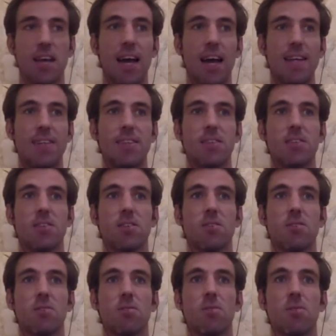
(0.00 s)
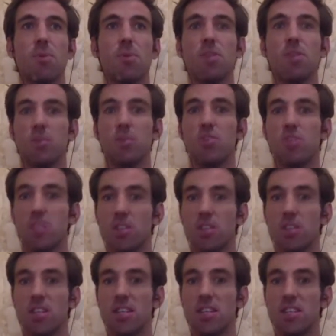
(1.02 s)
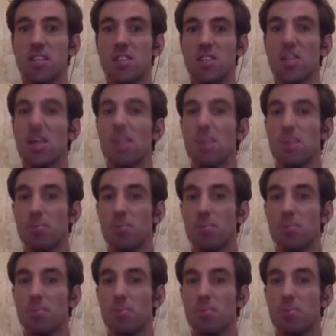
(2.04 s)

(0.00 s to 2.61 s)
And the beauty with Trees Not Teas is you get